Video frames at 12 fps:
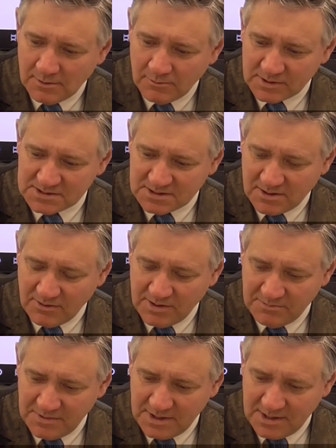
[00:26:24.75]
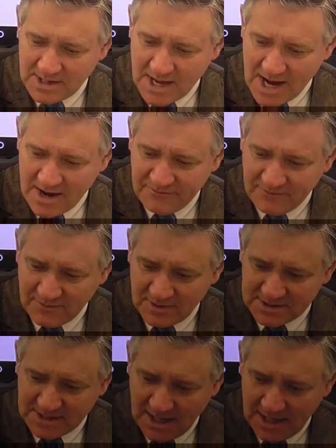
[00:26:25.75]
which is going to be half of
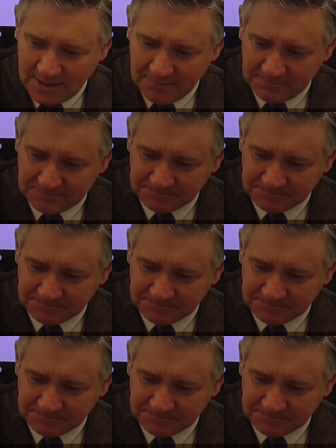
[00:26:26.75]
our time.